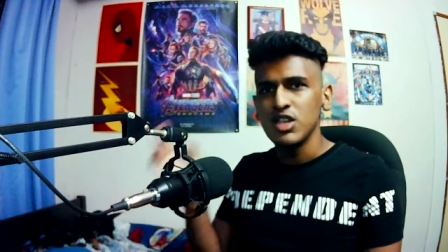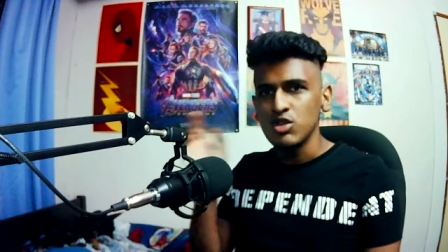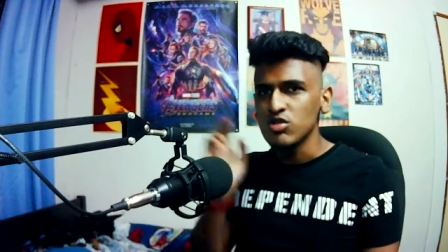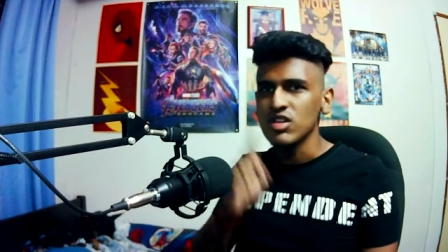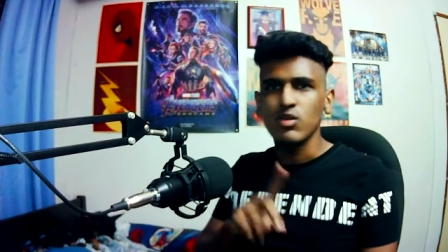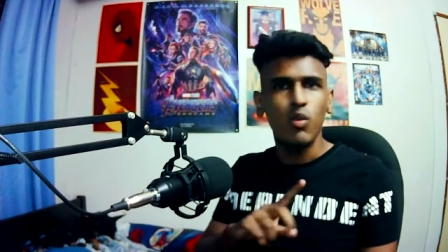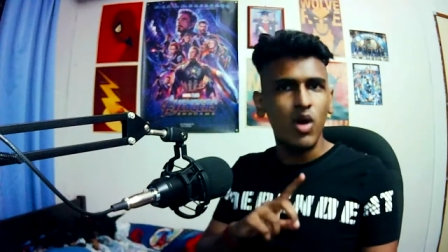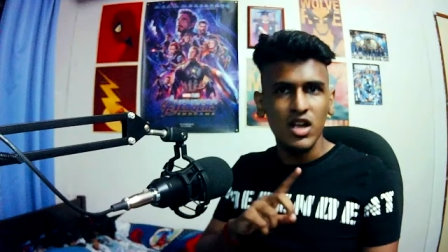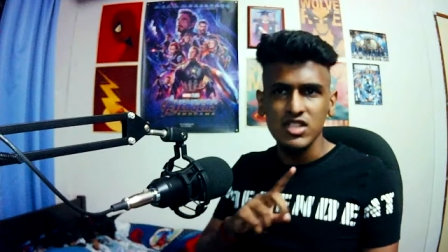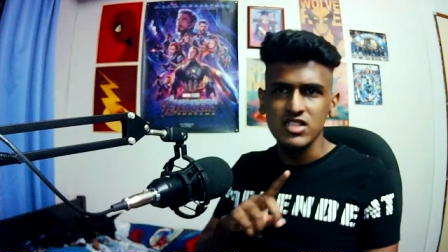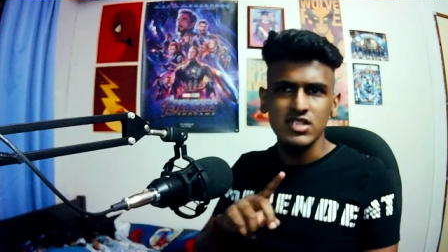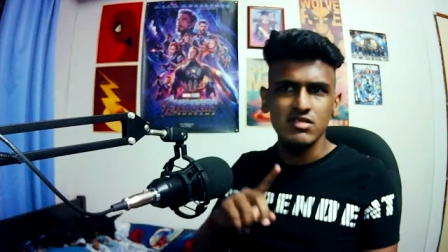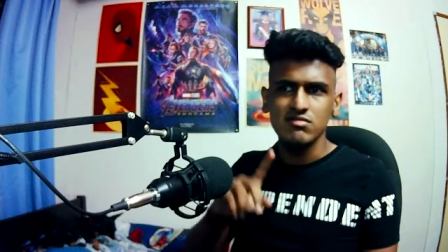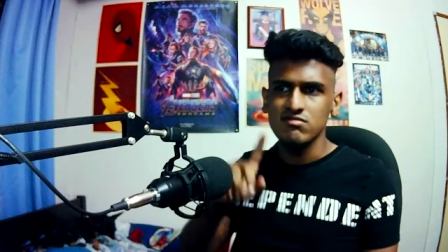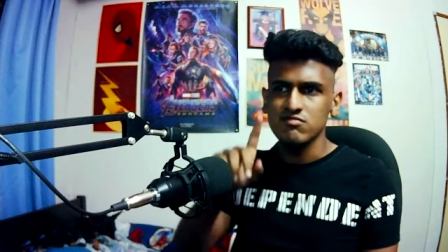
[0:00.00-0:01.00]
You can
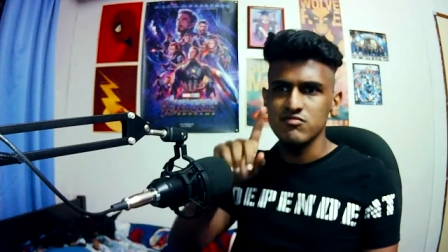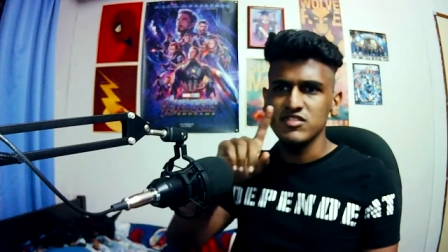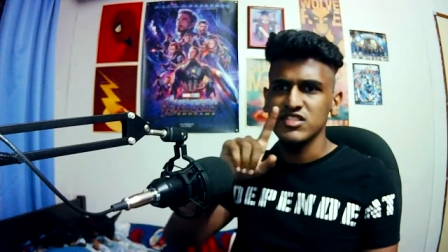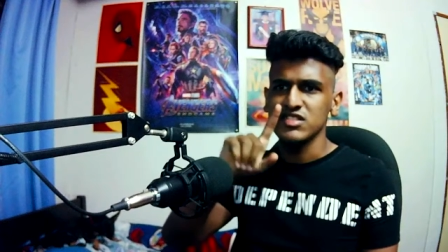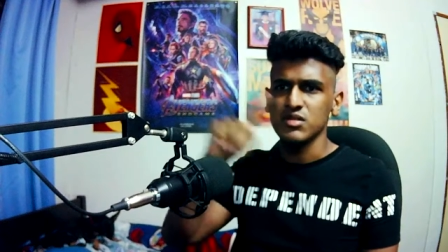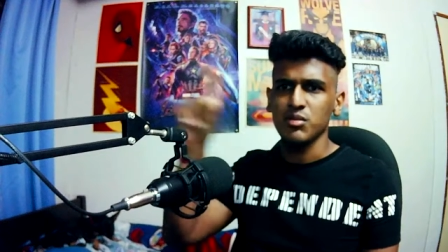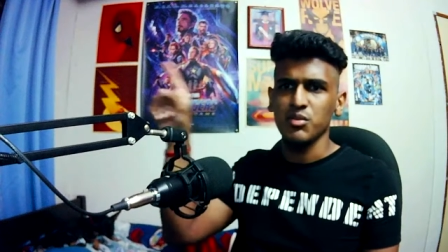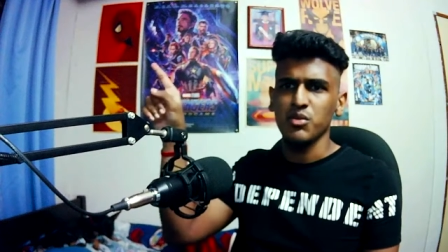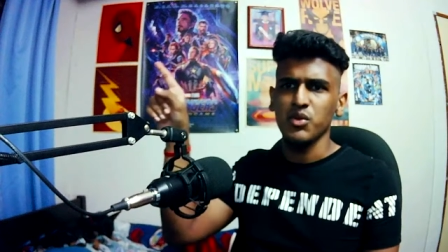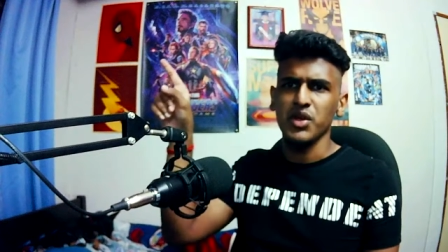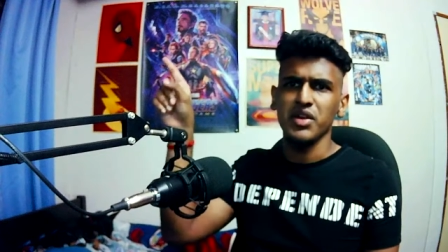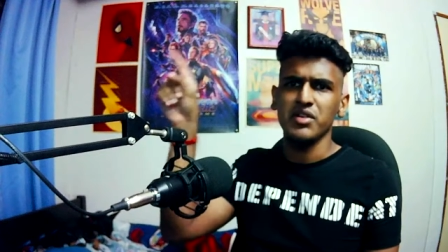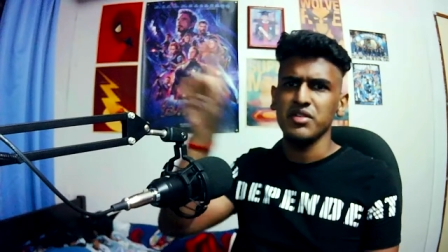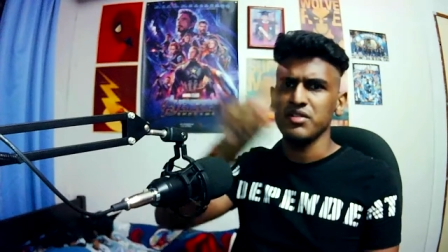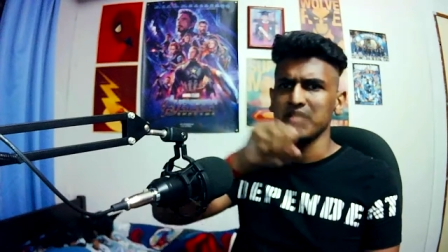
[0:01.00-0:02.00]
watch it
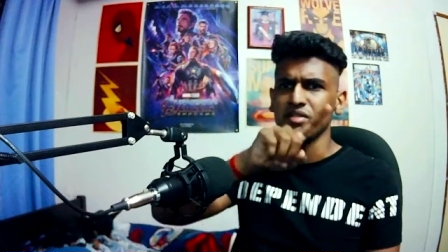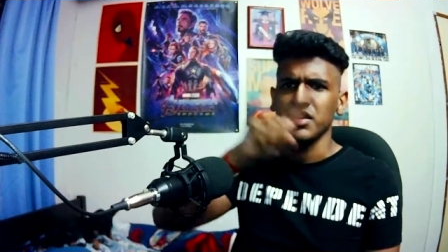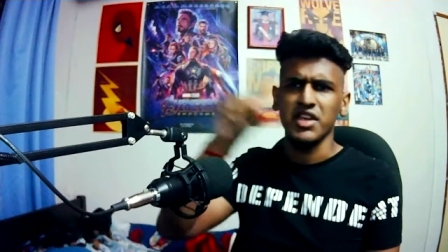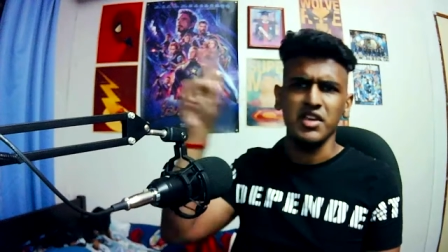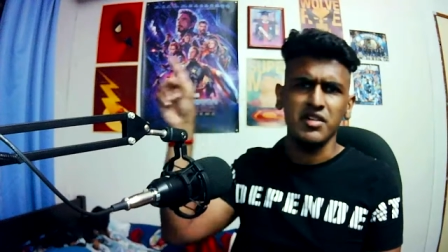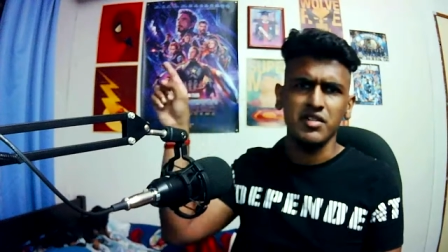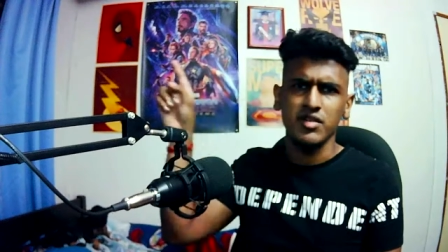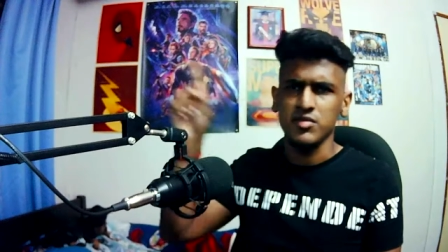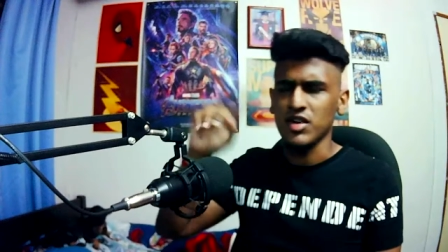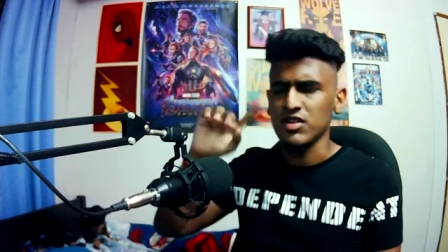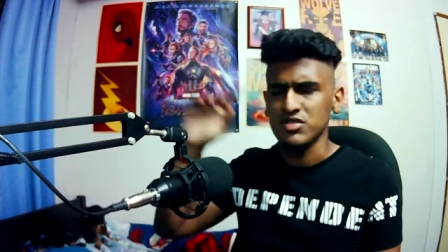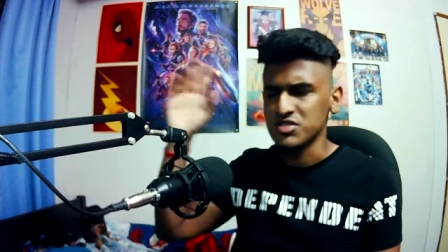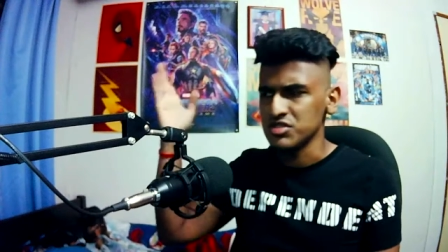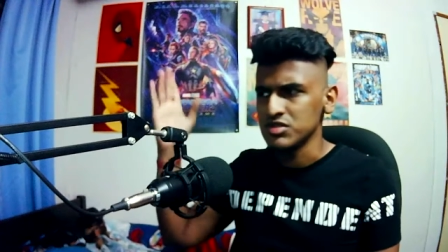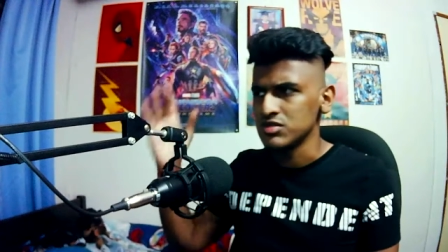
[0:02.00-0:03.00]
somewhere here. I'm
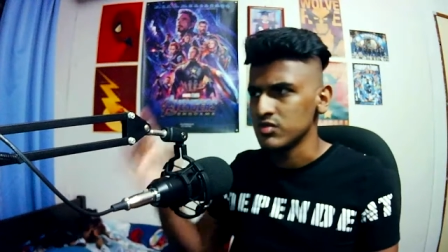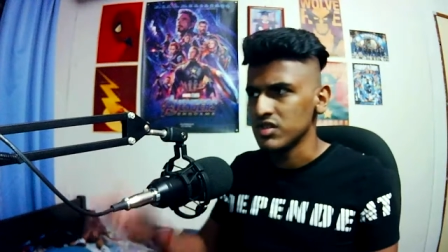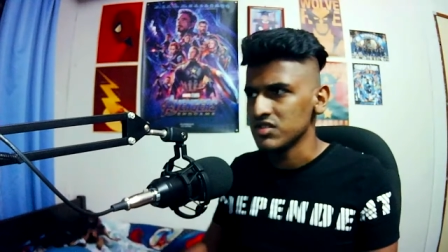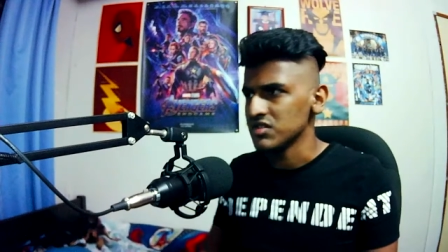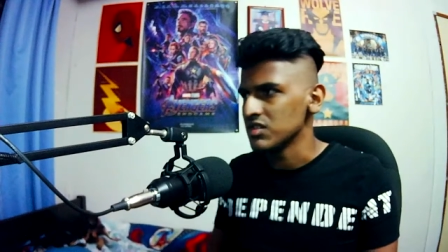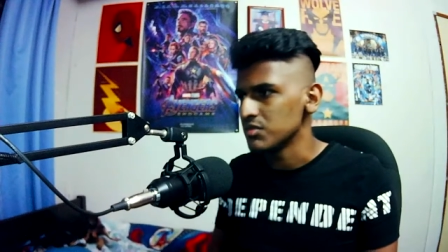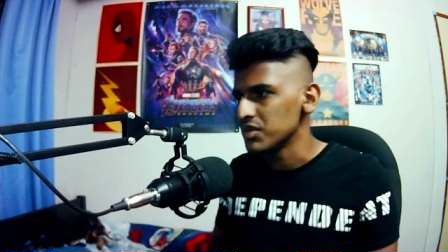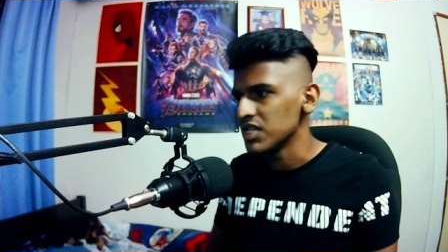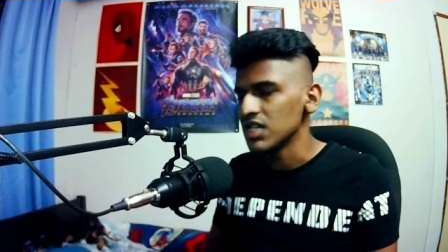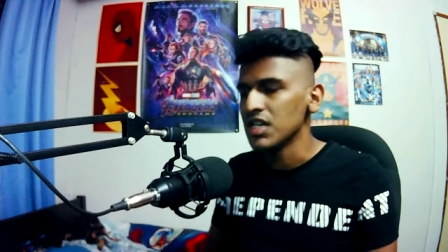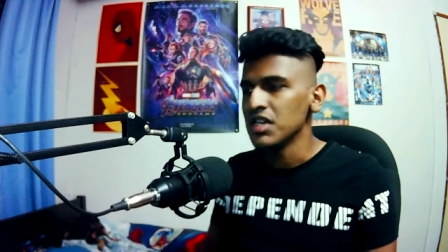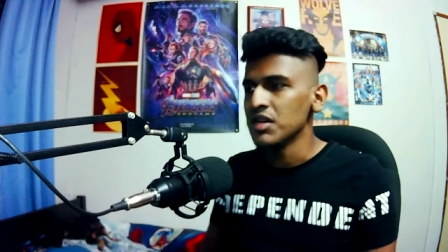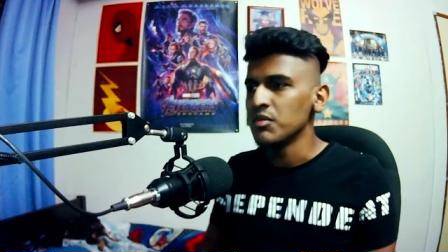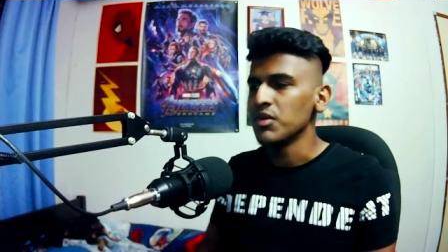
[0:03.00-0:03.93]
not sure where it's going to be.